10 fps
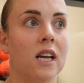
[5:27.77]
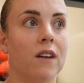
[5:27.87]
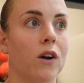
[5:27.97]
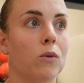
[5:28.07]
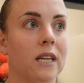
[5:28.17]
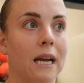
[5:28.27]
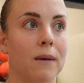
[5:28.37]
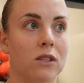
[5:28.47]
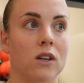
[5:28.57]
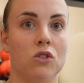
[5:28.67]
If I want to get
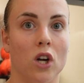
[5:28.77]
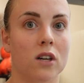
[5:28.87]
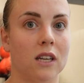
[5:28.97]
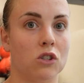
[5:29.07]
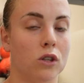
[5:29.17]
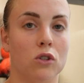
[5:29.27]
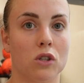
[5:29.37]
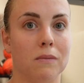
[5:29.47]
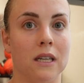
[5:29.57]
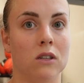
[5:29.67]
better at jerks, I should
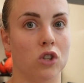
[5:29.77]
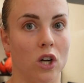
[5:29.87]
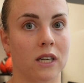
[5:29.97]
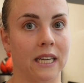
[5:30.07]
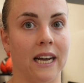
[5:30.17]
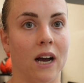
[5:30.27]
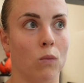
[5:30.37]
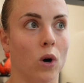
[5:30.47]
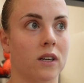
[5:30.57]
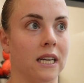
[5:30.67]
just be jerking it
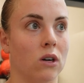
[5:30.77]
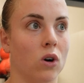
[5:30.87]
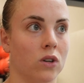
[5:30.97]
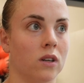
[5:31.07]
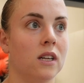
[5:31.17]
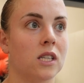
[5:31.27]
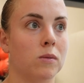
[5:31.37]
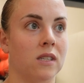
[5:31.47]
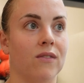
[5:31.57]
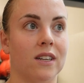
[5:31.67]
and working on
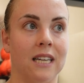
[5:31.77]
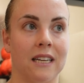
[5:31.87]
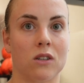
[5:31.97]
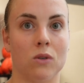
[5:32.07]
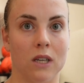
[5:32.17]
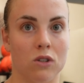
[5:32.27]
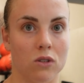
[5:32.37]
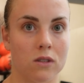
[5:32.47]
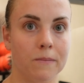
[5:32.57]
specific technical issues.